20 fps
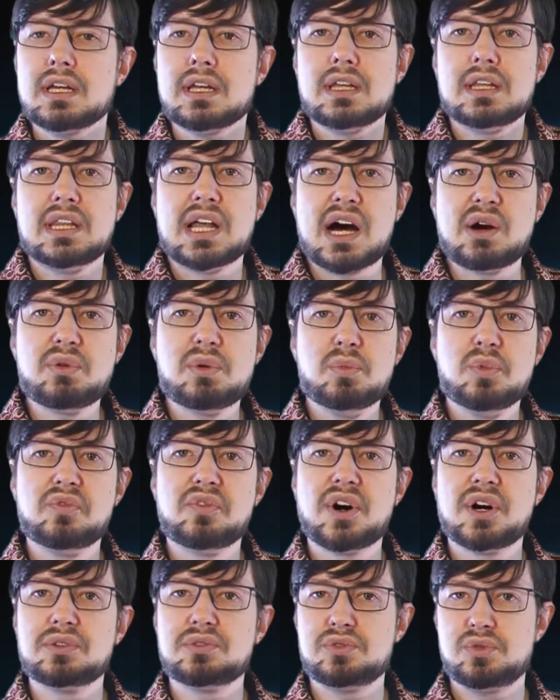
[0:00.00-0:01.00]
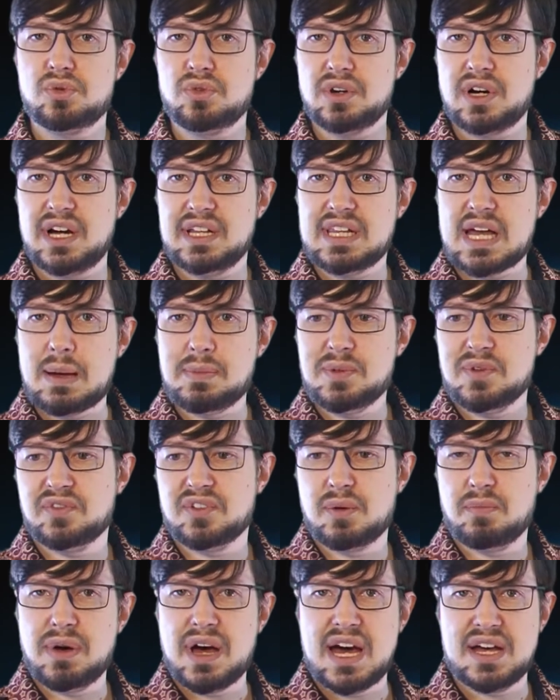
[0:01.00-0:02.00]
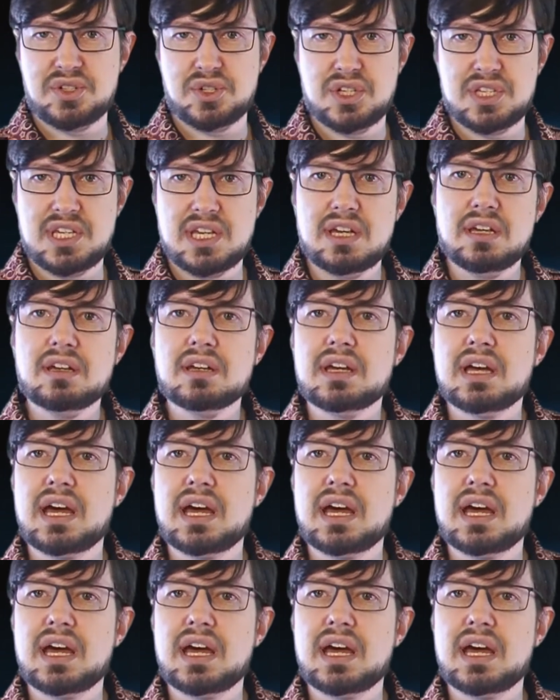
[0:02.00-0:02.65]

Now we move on to adaptive capacity,